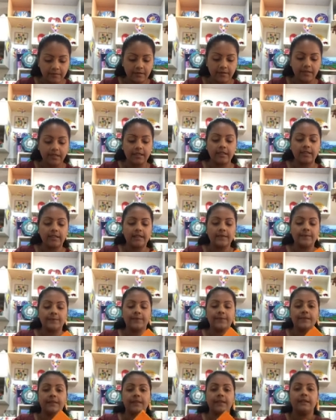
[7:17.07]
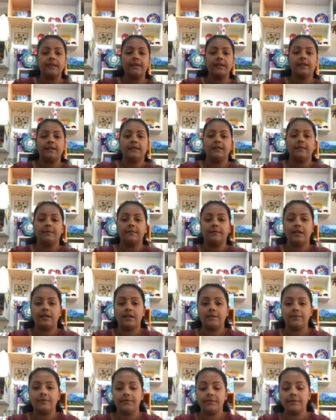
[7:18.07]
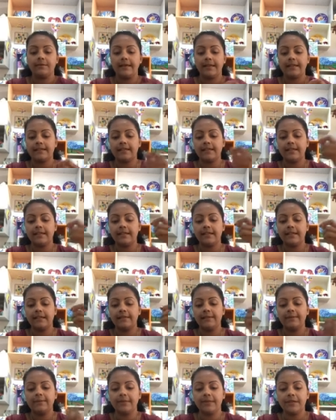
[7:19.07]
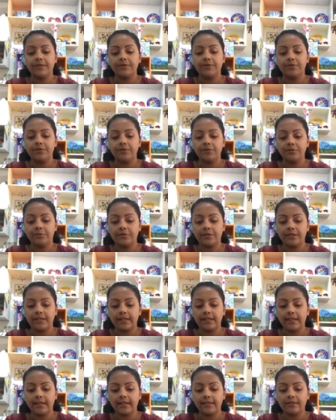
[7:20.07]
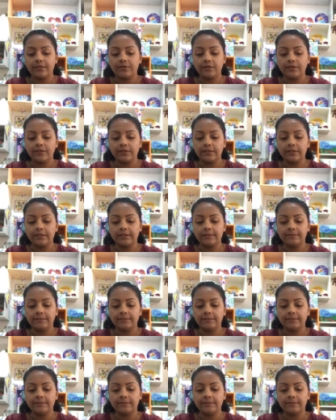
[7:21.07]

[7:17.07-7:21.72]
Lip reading: Okay, come to the back side, make sure you put a nice knot.